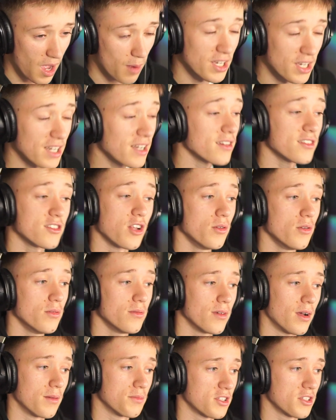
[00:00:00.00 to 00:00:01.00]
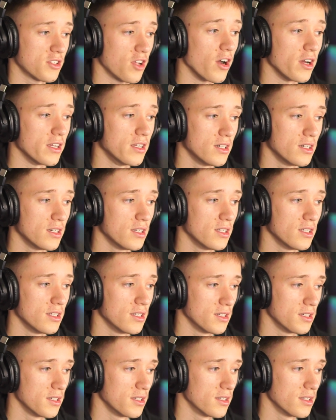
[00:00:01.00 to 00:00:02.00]
I'm taking it slow. I'm just starting.
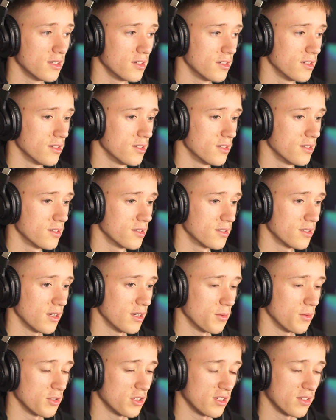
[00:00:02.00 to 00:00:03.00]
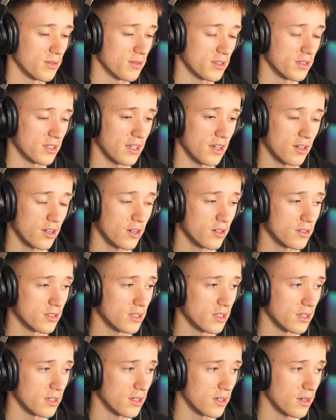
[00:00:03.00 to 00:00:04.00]
So yeah, we'll just we'll see how it goes,
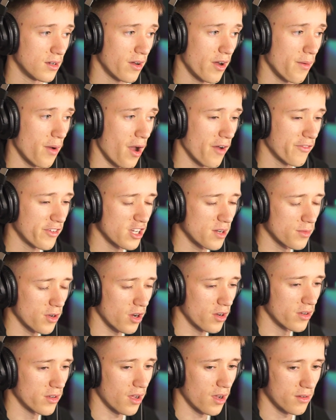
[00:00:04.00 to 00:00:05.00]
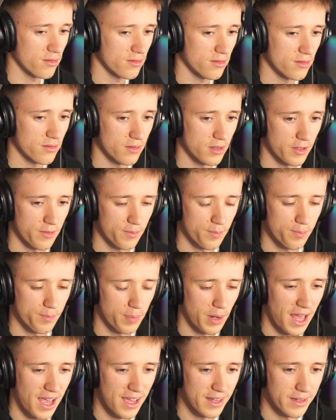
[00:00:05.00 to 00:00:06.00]
innit? I, I think I'm going
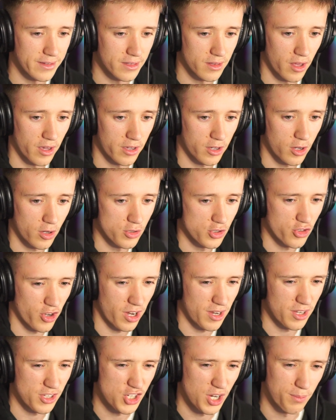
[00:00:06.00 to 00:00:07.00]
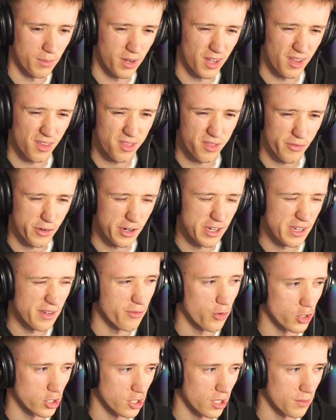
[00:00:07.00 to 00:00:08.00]
plan it like going to gym like three,
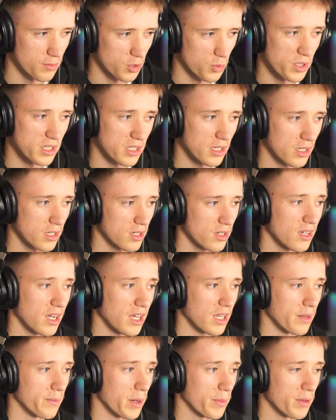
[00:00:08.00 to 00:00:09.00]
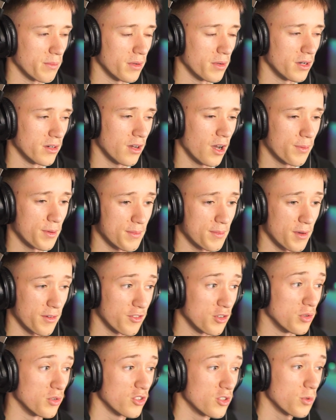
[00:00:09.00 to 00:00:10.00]
four times a week, and I'm up in my up in my
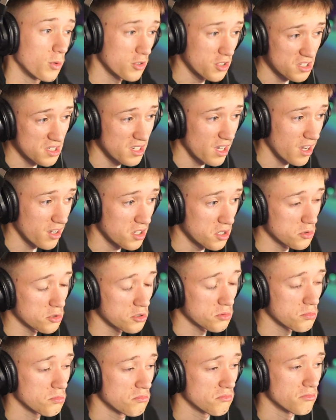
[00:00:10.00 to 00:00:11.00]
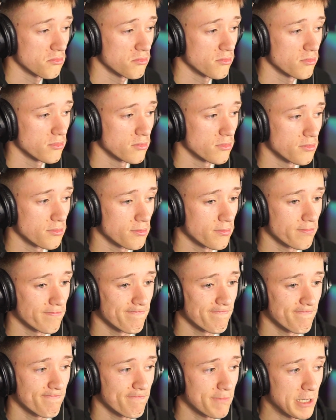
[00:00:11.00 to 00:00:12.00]
food. So we'll just see how it goes. Mm-hmm
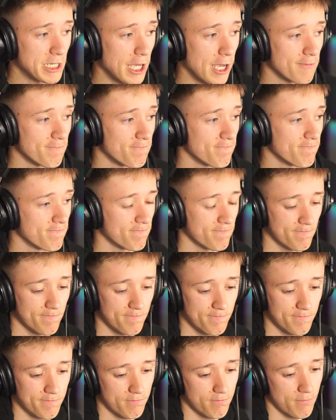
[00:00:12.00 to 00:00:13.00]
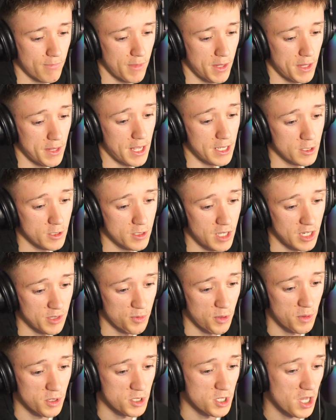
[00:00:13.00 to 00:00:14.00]
but yeah, that's that's
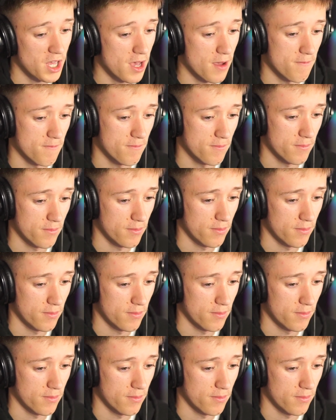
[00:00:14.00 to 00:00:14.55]
pretty much that.